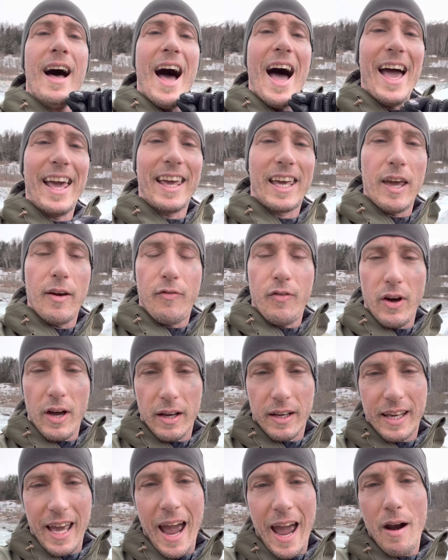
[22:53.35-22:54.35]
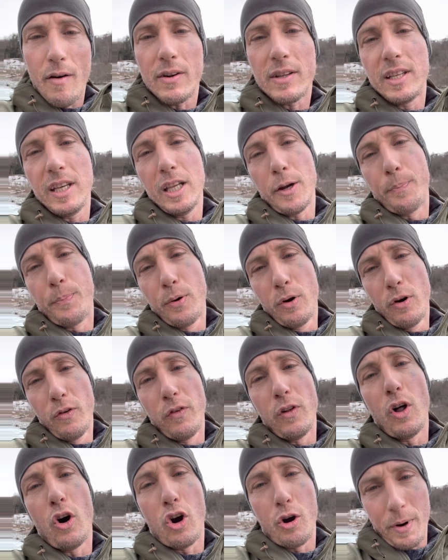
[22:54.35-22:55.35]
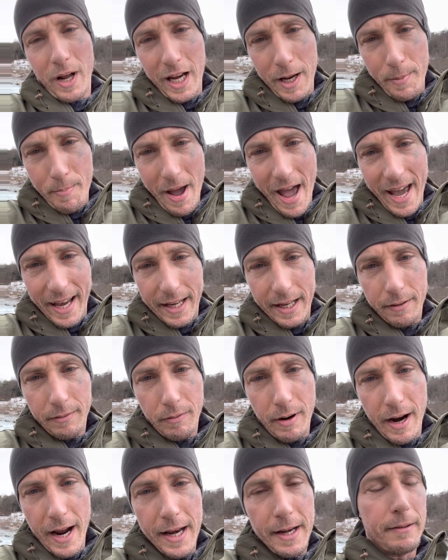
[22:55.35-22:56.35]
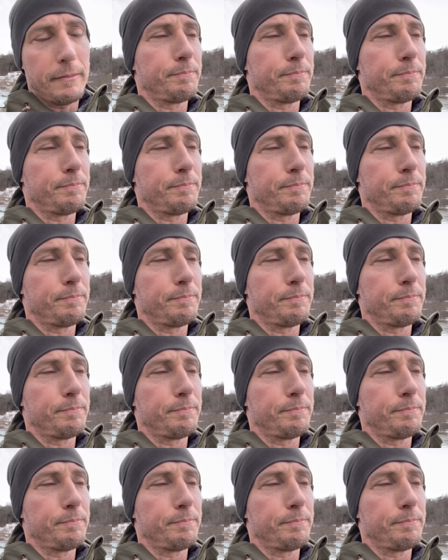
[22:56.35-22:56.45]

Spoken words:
I give a guaranteed approval or money back, right?